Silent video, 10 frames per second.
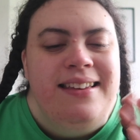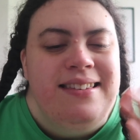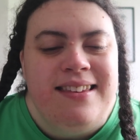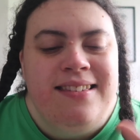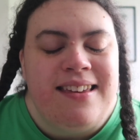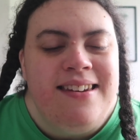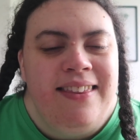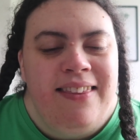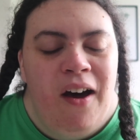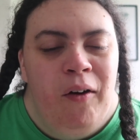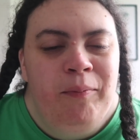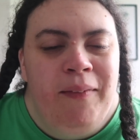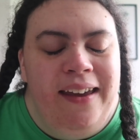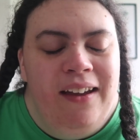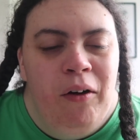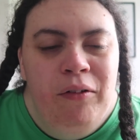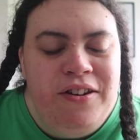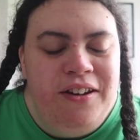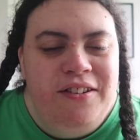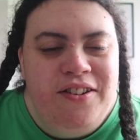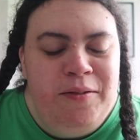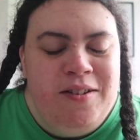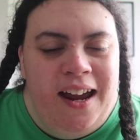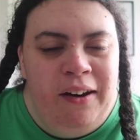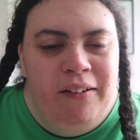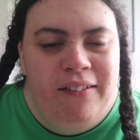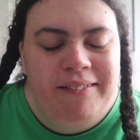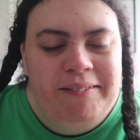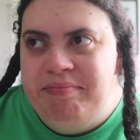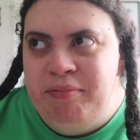since I did that on my old YouTube channel,